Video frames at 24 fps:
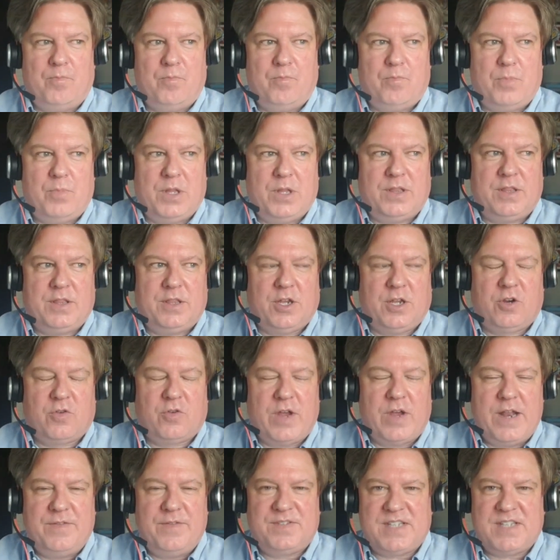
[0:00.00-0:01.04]
But the
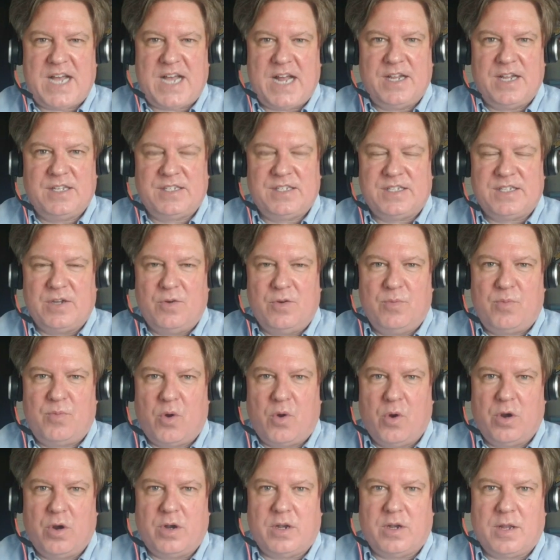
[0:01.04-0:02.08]
creative side is so
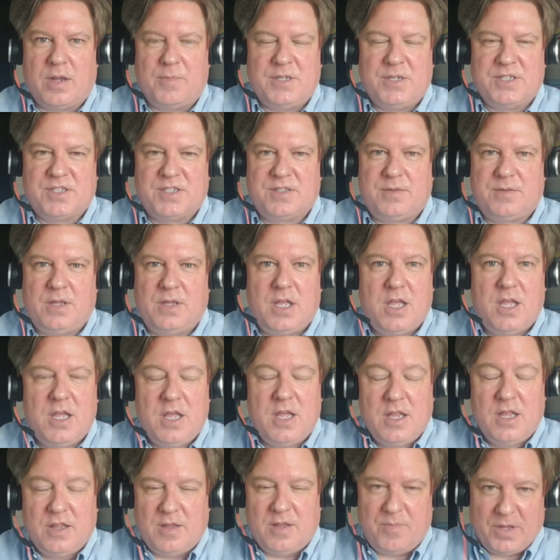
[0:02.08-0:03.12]
important. I mean, just
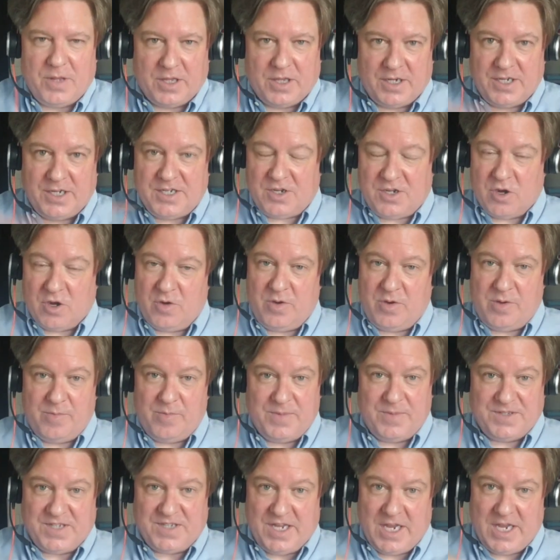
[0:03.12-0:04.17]
the ability to go to a
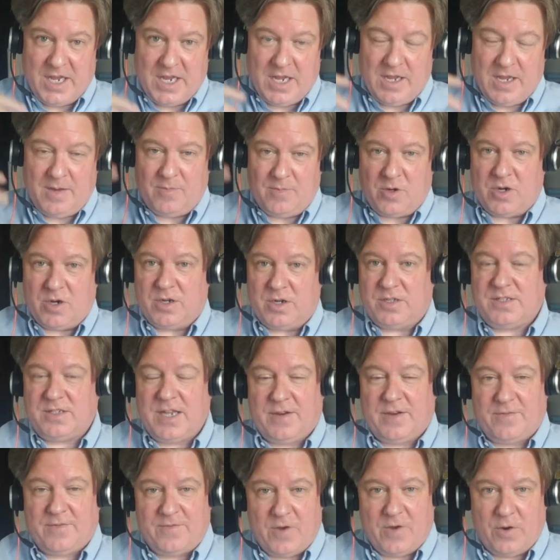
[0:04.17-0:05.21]
museum or
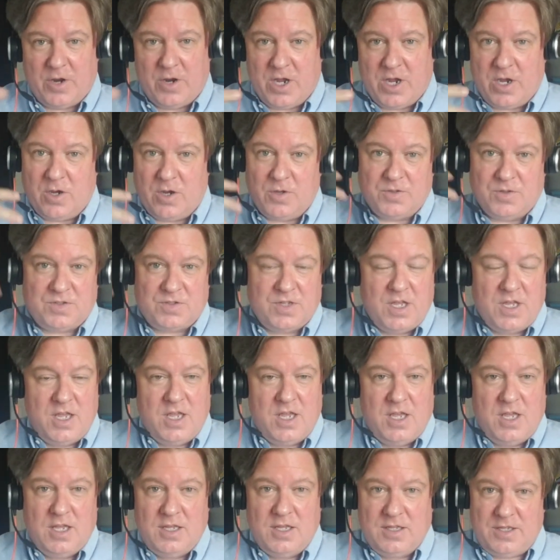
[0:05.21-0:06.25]
take photos,
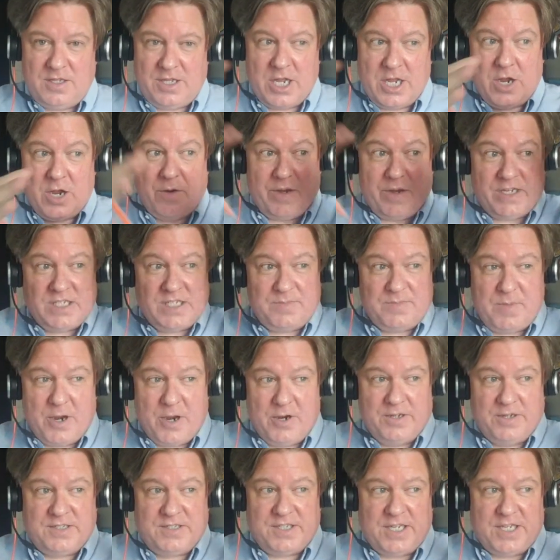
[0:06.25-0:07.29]
you know,
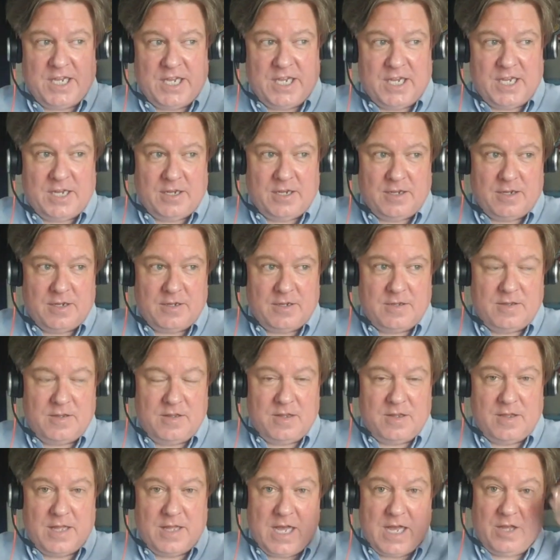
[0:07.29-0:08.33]
experiencing
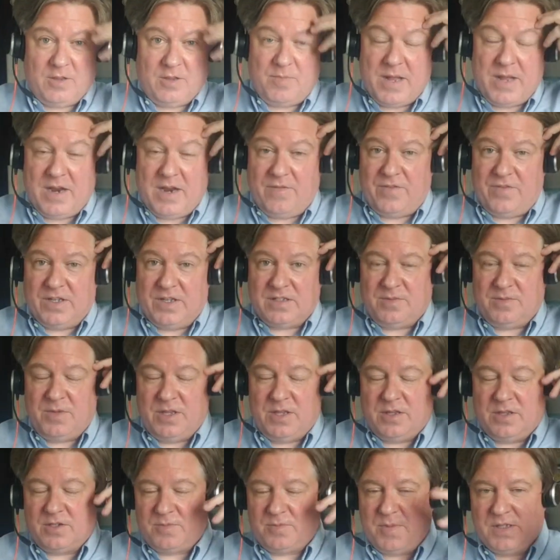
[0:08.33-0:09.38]
the health benefits. I
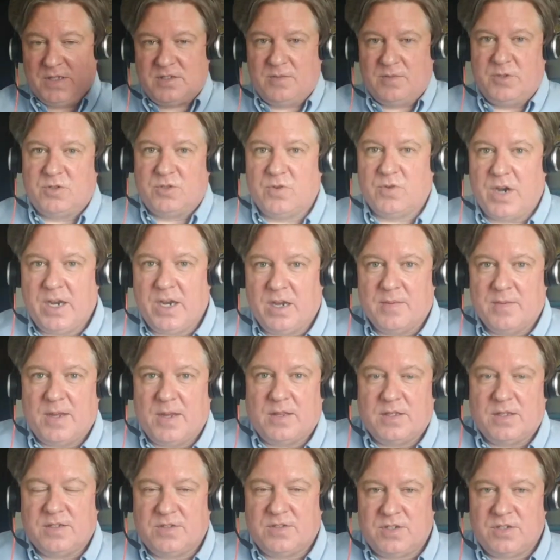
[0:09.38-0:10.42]
mean, there's been so much writing
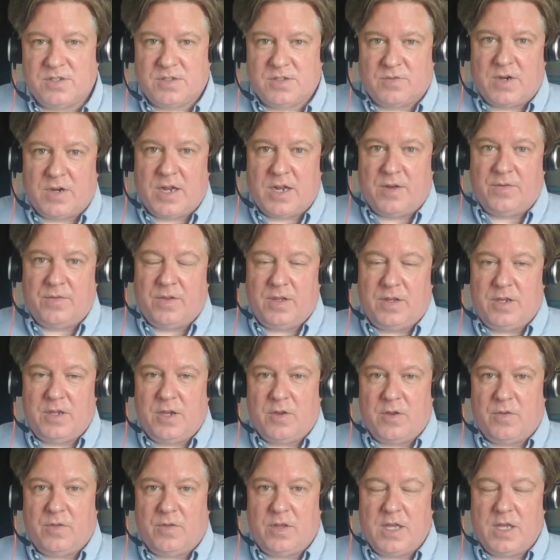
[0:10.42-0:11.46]
about this just around,
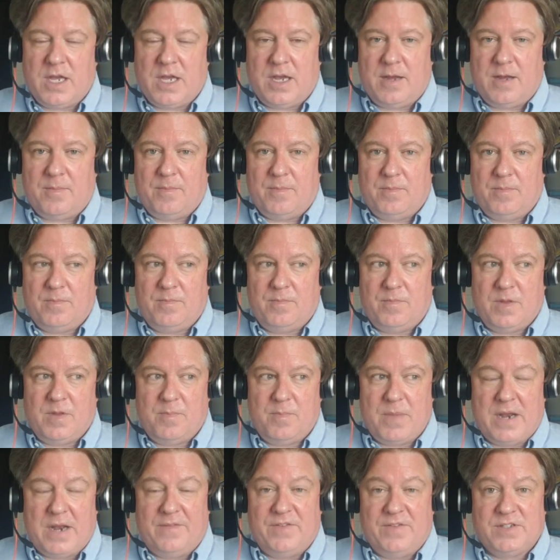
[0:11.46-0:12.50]
you know, the
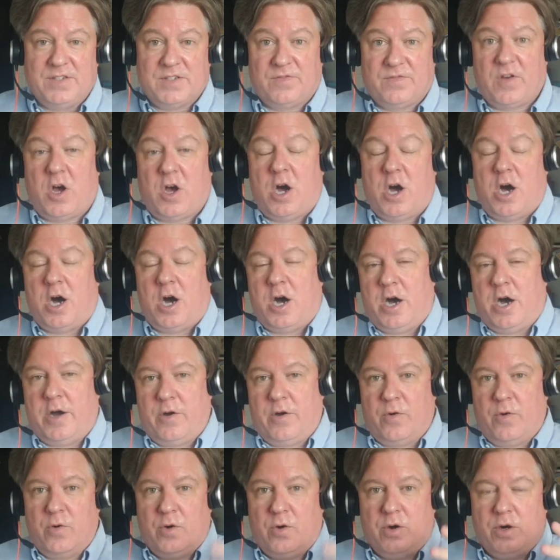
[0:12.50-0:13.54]
benefits of
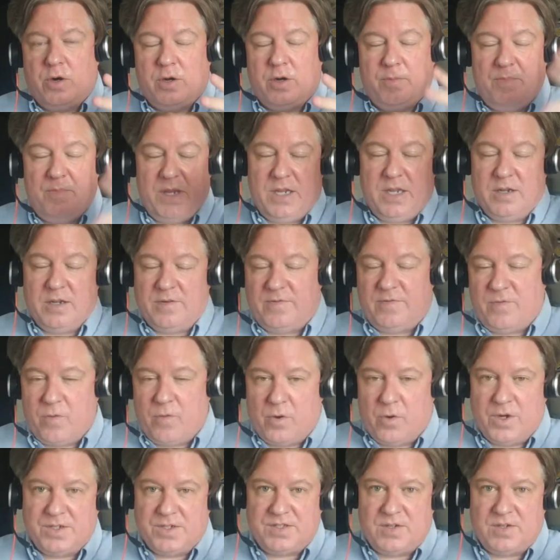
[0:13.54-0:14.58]
awe or being in a
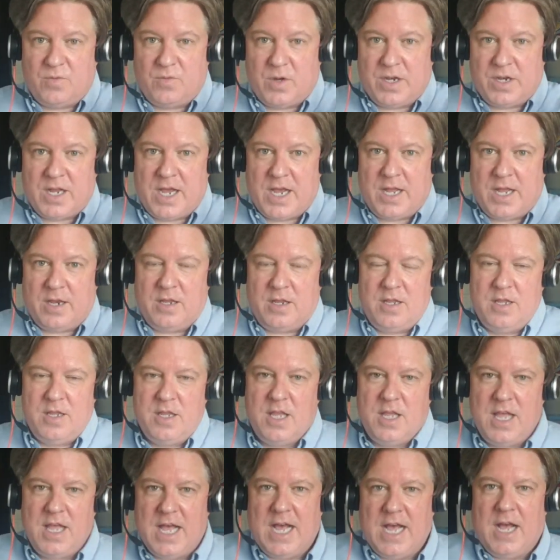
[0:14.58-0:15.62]
forest and whatnot.
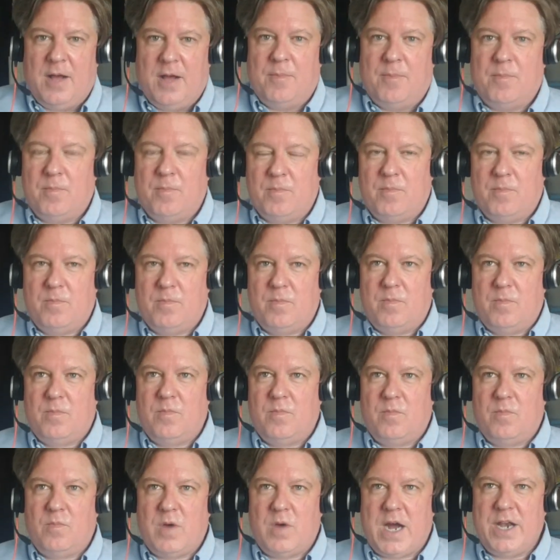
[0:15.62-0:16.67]

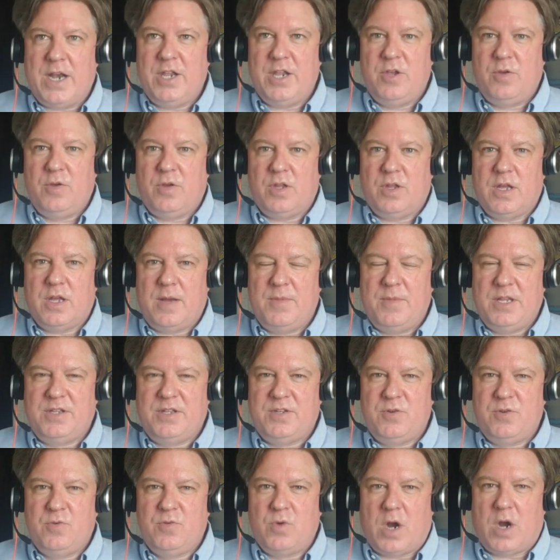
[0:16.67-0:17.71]
Are you
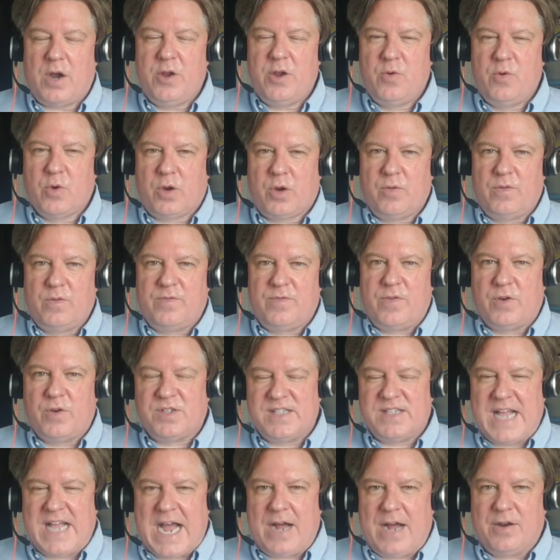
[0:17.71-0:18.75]
working with
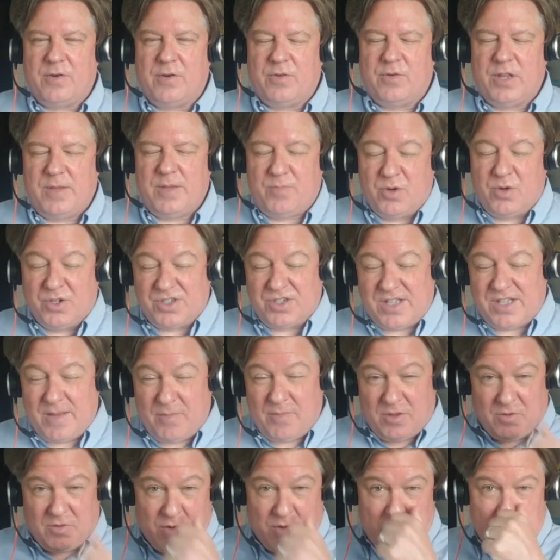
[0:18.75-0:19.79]
folks now to really push them
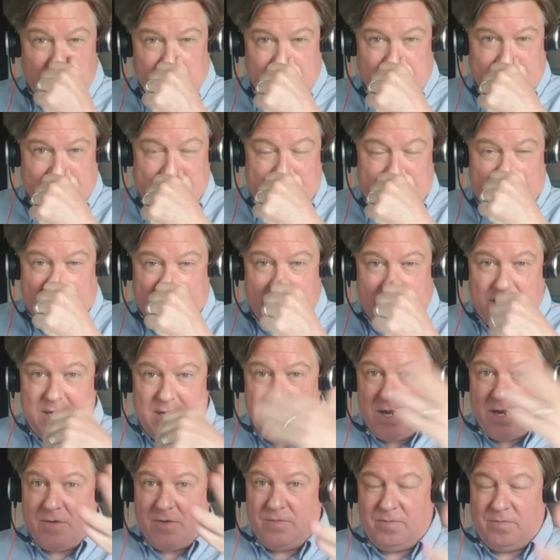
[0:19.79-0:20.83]
through and say, you
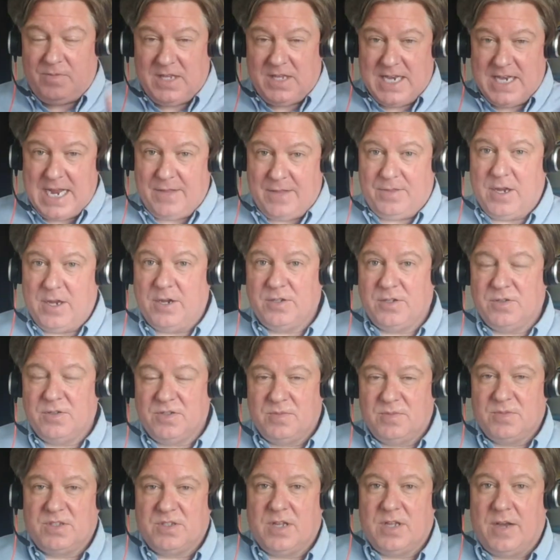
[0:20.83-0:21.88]
know, get out there, do
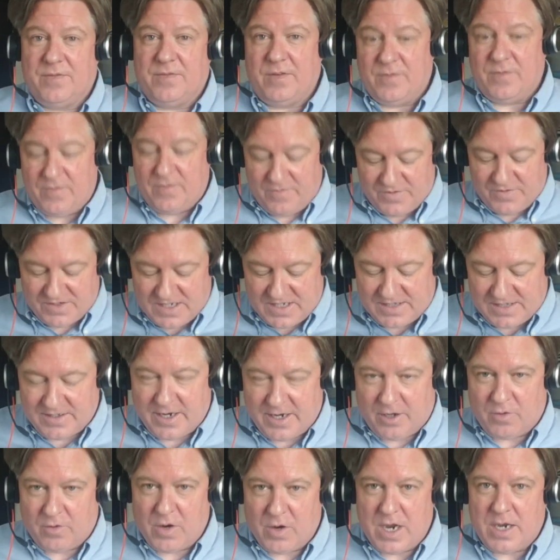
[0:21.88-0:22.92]
some stuff, even if it's not
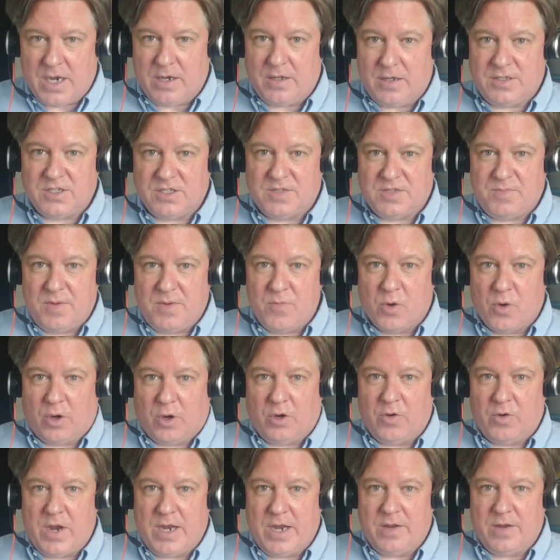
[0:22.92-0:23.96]
that great, just be more
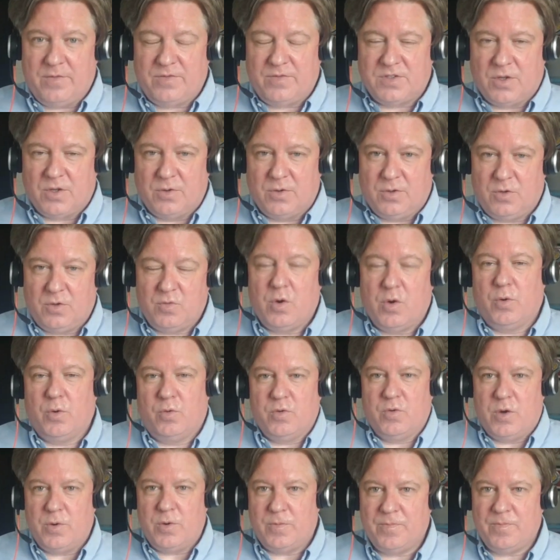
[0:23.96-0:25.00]
creative. So quote
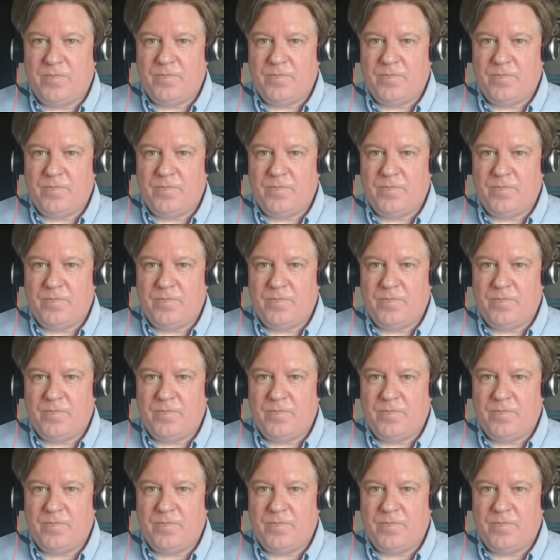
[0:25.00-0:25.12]
unquote.